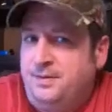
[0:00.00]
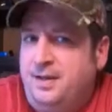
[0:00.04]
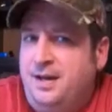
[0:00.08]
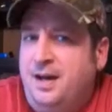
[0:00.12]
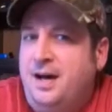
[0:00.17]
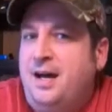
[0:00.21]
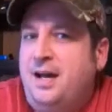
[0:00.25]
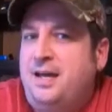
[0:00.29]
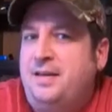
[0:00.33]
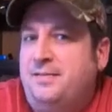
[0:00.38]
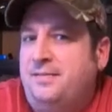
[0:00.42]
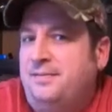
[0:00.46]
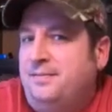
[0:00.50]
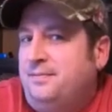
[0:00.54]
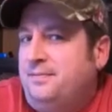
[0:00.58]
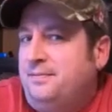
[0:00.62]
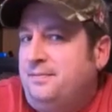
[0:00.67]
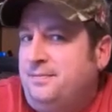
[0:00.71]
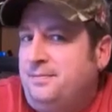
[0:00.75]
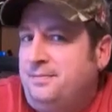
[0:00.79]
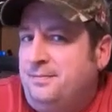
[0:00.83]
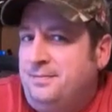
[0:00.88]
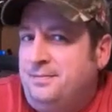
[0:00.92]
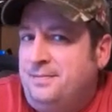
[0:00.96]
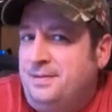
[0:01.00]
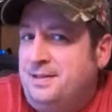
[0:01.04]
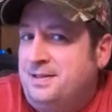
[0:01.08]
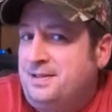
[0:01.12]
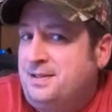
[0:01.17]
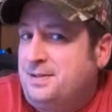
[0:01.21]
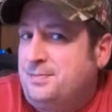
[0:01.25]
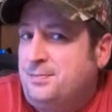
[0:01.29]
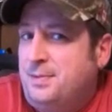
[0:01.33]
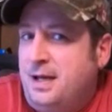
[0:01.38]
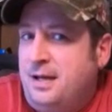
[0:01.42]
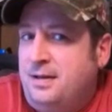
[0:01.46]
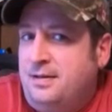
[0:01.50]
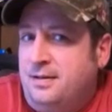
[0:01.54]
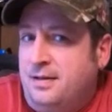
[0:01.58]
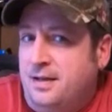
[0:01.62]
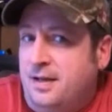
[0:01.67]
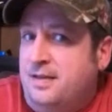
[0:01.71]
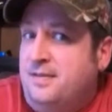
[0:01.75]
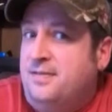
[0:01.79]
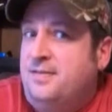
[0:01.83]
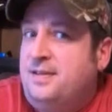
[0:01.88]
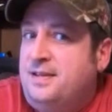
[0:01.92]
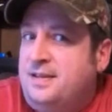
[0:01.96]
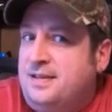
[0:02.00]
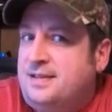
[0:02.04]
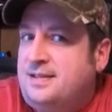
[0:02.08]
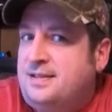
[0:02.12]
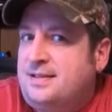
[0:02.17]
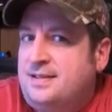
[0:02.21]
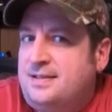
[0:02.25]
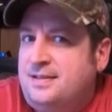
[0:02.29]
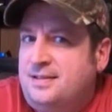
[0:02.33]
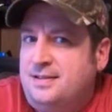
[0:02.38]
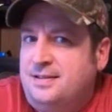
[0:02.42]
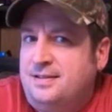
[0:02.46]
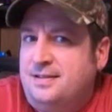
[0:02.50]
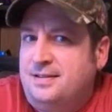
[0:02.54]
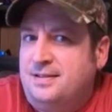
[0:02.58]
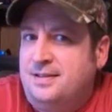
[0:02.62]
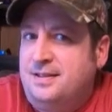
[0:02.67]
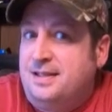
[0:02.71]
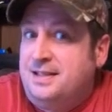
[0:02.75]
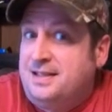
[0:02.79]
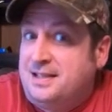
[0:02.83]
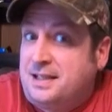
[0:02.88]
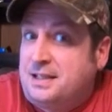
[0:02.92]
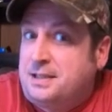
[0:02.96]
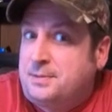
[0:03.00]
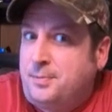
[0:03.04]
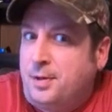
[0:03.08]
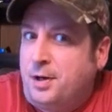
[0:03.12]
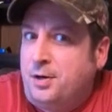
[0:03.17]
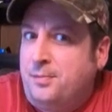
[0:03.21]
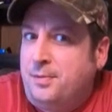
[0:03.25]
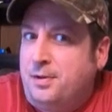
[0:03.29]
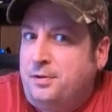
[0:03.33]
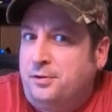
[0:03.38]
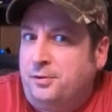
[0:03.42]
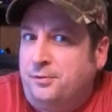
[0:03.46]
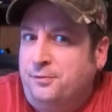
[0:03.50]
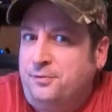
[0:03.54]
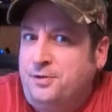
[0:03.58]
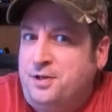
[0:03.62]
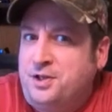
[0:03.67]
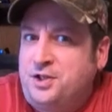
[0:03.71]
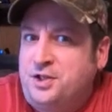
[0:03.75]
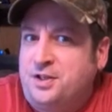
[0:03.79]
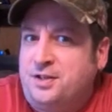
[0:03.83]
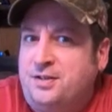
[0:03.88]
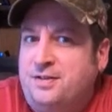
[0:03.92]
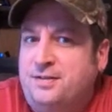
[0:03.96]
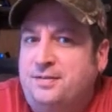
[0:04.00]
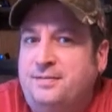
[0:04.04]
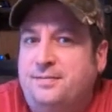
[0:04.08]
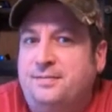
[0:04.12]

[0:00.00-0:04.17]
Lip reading: Hi, this is Ben, and this is Experimental Fishing.